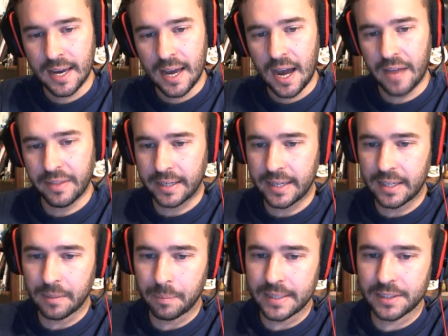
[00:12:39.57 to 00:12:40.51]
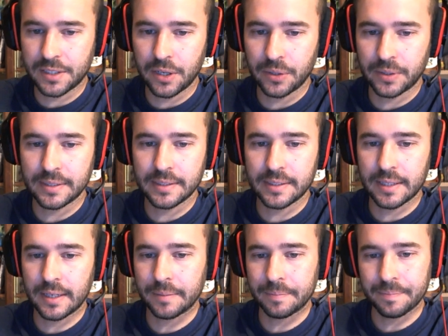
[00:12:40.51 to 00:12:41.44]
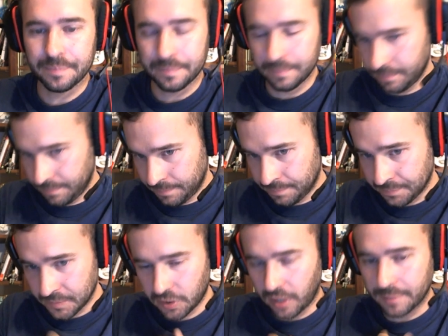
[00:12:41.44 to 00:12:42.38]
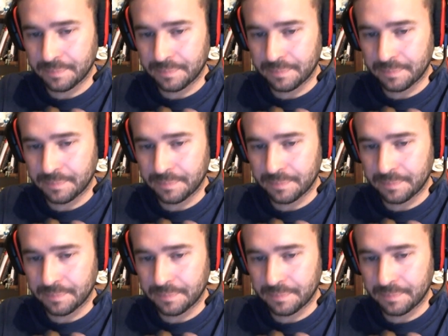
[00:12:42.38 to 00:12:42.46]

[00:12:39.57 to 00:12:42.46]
And then getting beast tokens, sorry.